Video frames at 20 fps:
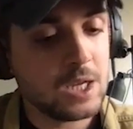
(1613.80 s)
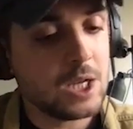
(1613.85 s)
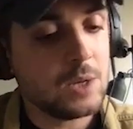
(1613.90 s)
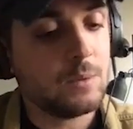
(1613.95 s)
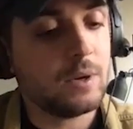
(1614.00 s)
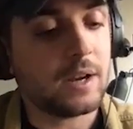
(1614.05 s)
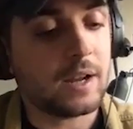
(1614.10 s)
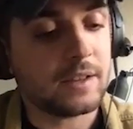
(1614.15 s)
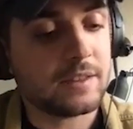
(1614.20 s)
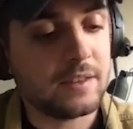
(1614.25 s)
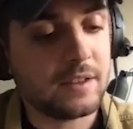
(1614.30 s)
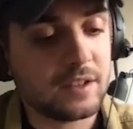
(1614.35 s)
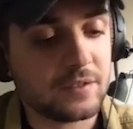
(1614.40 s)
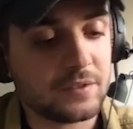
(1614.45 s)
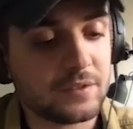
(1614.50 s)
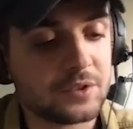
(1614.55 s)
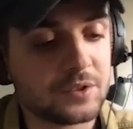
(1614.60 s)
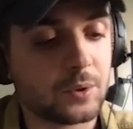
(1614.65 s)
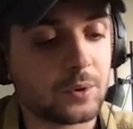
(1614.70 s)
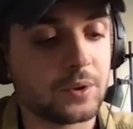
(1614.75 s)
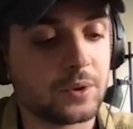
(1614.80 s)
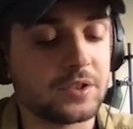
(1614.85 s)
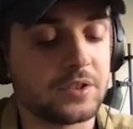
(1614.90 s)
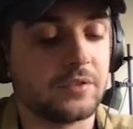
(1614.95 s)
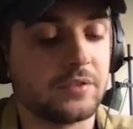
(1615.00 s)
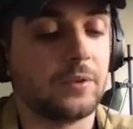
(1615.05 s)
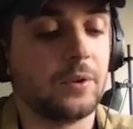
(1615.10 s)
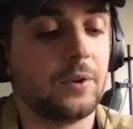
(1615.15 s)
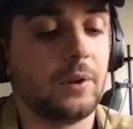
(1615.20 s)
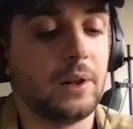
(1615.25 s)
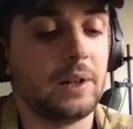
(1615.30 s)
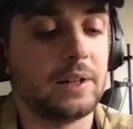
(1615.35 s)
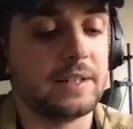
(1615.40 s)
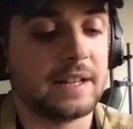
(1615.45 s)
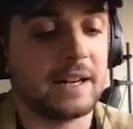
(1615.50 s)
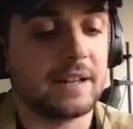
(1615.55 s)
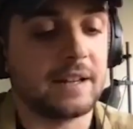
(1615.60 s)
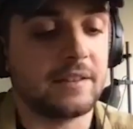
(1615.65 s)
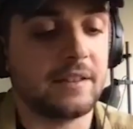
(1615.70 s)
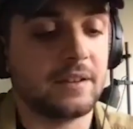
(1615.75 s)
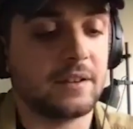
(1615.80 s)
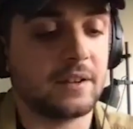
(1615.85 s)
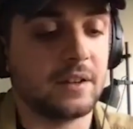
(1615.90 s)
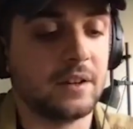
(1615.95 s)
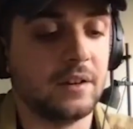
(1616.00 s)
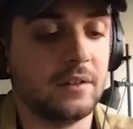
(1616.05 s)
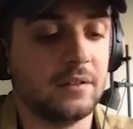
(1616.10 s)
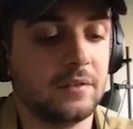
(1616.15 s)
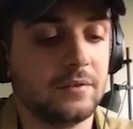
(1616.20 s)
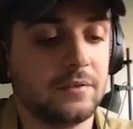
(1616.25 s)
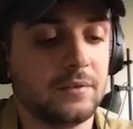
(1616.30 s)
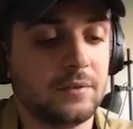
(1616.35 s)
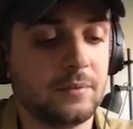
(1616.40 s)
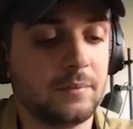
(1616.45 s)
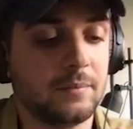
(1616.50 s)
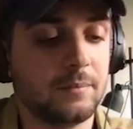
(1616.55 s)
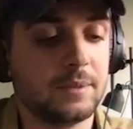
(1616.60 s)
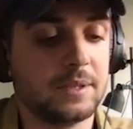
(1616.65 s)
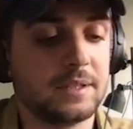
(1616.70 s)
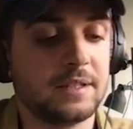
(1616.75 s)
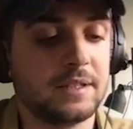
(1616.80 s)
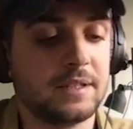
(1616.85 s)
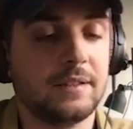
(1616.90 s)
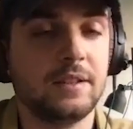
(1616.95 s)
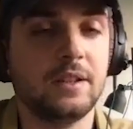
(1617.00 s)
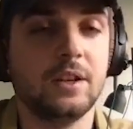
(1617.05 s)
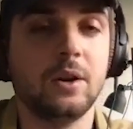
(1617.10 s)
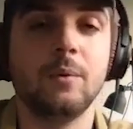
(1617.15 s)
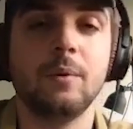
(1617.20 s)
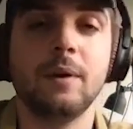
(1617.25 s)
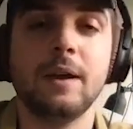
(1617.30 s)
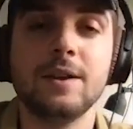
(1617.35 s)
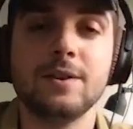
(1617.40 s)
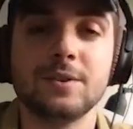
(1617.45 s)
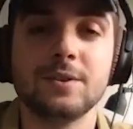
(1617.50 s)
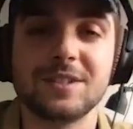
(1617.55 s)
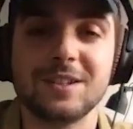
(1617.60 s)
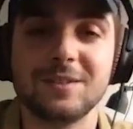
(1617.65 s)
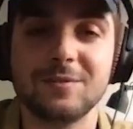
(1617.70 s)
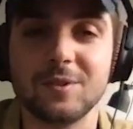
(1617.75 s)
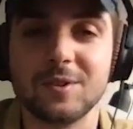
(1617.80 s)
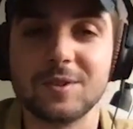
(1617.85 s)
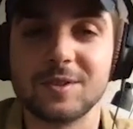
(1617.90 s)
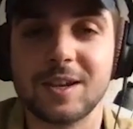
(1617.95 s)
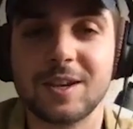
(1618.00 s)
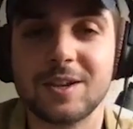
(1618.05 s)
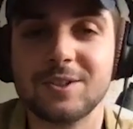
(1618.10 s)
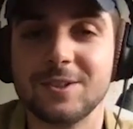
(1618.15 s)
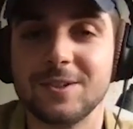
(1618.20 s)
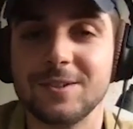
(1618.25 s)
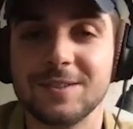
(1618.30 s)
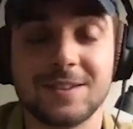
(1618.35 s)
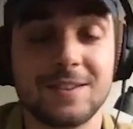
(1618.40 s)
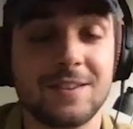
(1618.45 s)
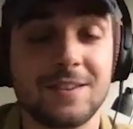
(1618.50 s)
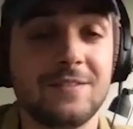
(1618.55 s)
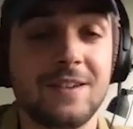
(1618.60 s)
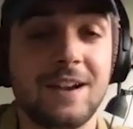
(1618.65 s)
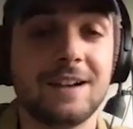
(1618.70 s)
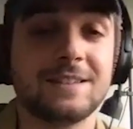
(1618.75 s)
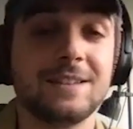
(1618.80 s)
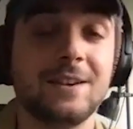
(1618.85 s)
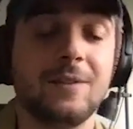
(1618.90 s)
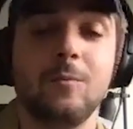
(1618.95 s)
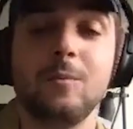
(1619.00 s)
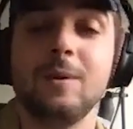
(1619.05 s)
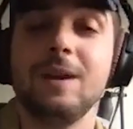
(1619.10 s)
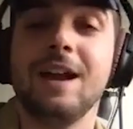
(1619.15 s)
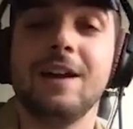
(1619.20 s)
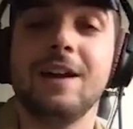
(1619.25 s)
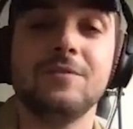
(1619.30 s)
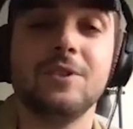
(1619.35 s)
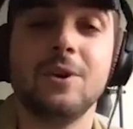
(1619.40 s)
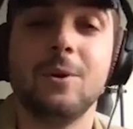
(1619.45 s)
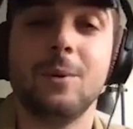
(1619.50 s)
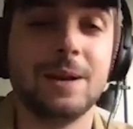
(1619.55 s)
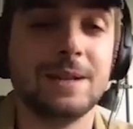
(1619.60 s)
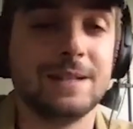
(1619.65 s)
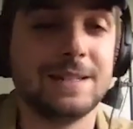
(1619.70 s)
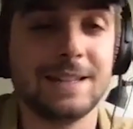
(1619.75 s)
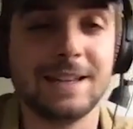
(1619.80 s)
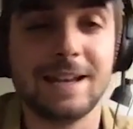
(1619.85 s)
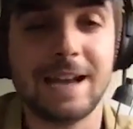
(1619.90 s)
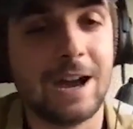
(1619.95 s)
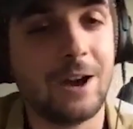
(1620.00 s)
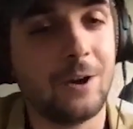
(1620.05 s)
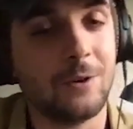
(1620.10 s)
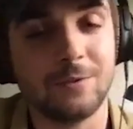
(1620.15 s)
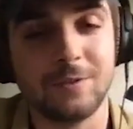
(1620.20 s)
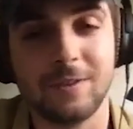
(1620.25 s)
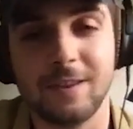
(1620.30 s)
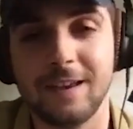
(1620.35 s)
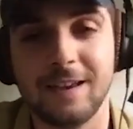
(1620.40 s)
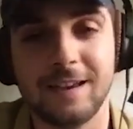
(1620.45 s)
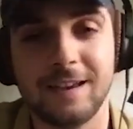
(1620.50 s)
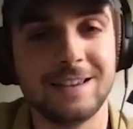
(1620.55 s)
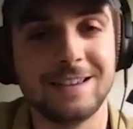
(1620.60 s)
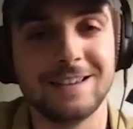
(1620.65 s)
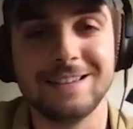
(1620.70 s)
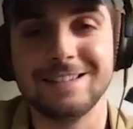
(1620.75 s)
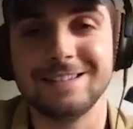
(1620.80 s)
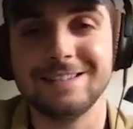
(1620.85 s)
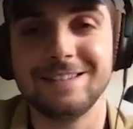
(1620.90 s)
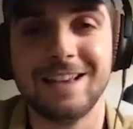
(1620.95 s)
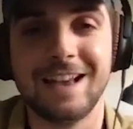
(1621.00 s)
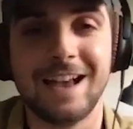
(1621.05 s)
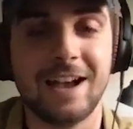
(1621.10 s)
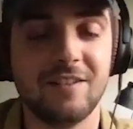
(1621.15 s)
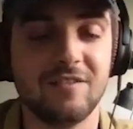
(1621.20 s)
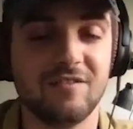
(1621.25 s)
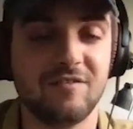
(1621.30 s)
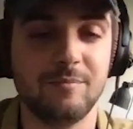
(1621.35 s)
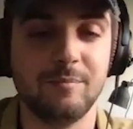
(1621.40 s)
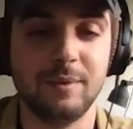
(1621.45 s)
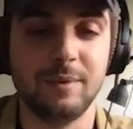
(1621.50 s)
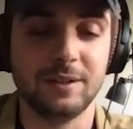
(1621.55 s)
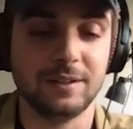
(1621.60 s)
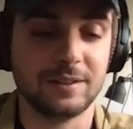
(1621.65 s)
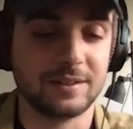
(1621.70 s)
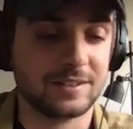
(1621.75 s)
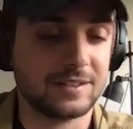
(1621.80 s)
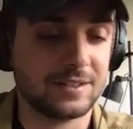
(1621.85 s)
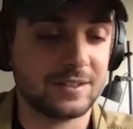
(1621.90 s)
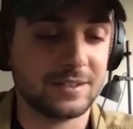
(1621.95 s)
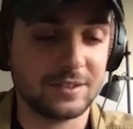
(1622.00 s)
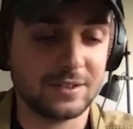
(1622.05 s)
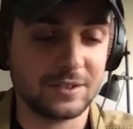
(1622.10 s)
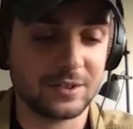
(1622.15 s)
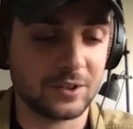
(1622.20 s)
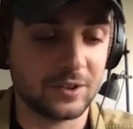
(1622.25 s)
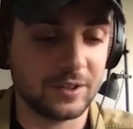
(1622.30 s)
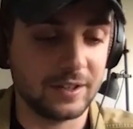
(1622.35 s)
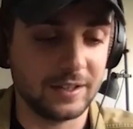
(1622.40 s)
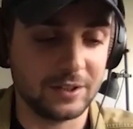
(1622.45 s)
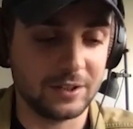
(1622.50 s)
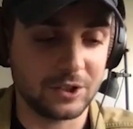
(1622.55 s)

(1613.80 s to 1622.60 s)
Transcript: when I think of stories of old and I think of, you know, ancient civilizations and the fact that we have no idea how they have built certain